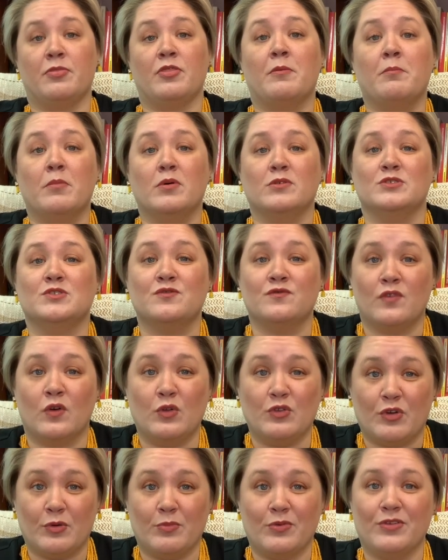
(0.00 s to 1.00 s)
The most
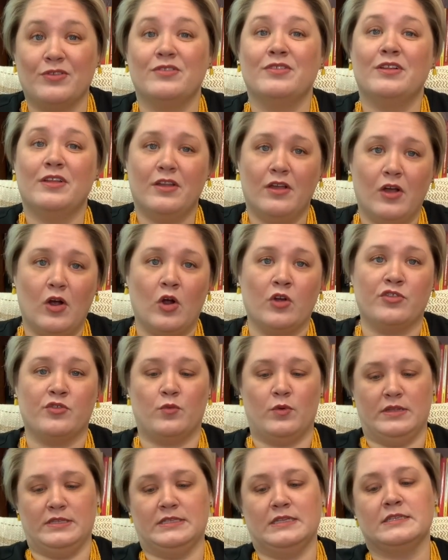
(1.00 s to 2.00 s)
vulnerable are the
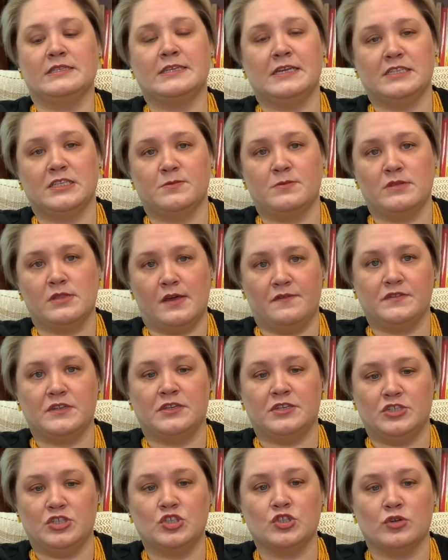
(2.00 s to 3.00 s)
ones that tend to be left
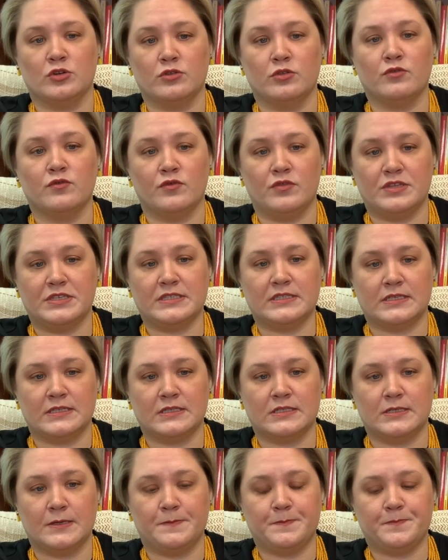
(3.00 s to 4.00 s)
uninsured through this
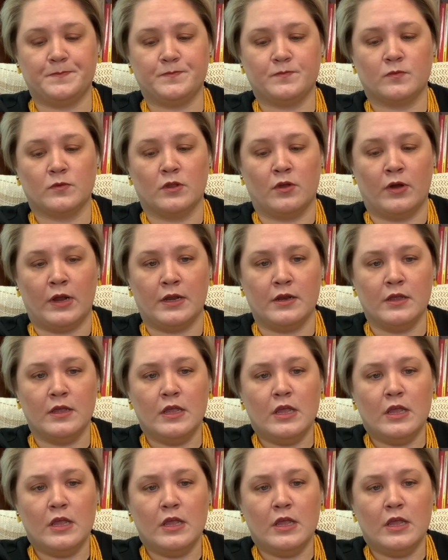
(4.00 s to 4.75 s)
system, right?